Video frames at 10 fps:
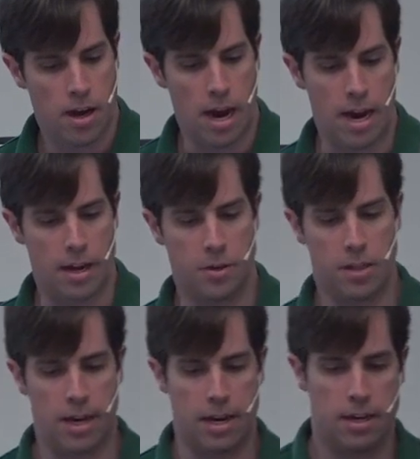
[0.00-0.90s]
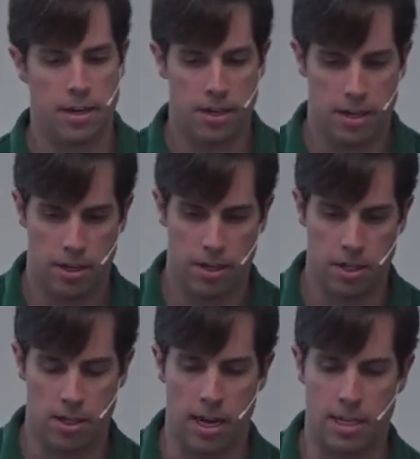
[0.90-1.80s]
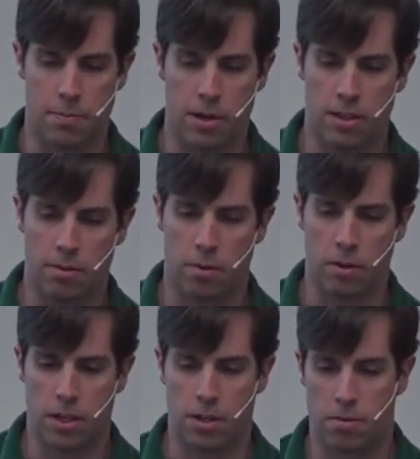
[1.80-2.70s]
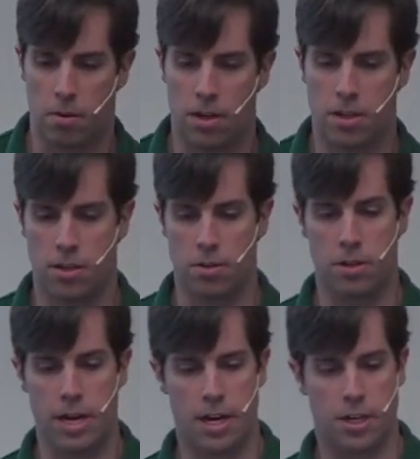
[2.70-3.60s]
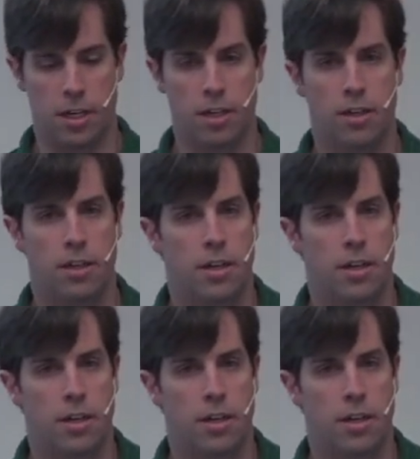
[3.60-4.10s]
And to that end, just last month we released ROS2 Dashing.